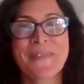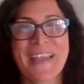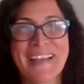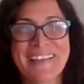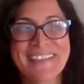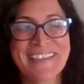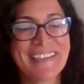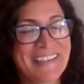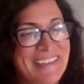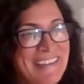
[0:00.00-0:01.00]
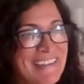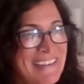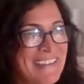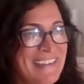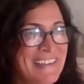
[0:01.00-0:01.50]

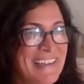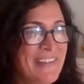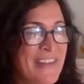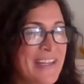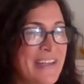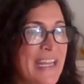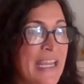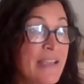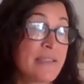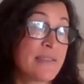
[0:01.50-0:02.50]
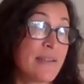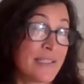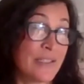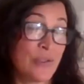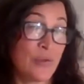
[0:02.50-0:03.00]
And then Nick
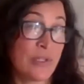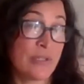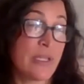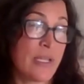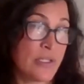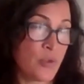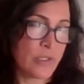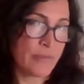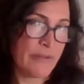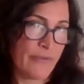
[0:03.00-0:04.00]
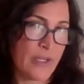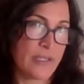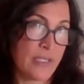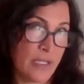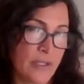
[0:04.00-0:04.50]
started talking. So he talked to me
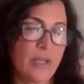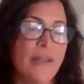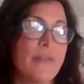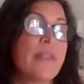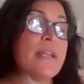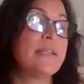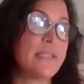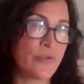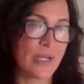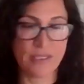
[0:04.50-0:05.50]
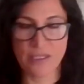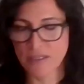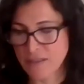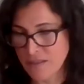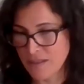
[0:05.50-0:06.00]
first, the other guy, and then distracted
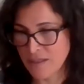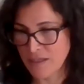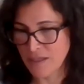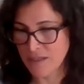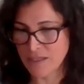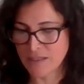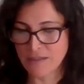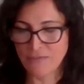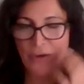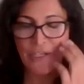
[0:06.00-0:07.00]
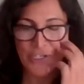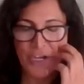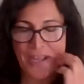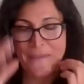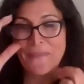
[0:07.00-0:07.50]
the French
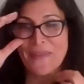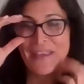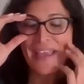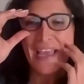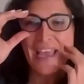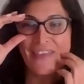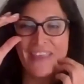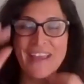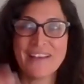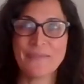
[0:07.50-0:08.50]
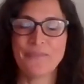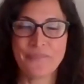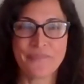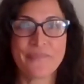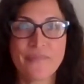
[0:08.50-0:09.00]
guy. And then
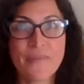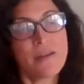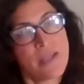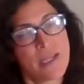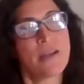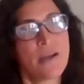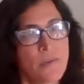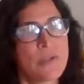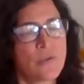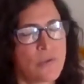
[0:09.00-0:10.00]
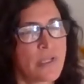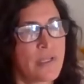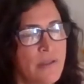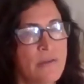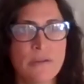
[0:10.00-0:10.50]
Nick and I were talking.
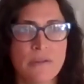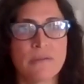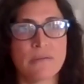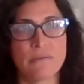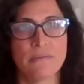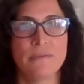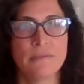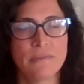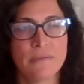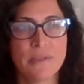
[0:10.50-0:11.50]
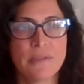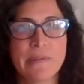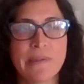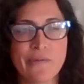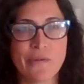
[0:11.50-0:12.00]
And I thought, oh, he's a
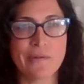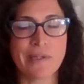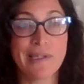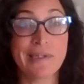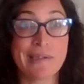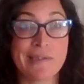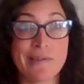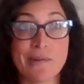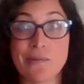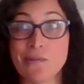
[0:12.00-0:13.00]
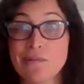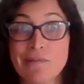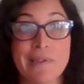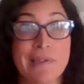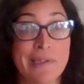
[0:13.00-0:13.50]
bit of all right. And he's tall.
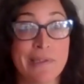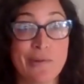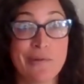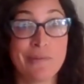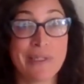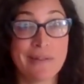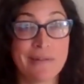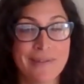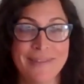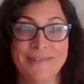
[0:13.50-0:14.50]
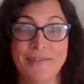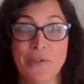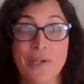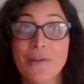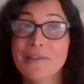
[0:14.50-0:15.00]
I'm like, tall man.
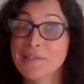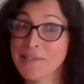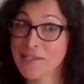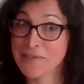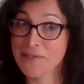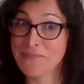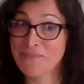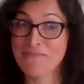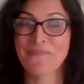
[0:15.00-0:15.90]
Dark. He's handsome.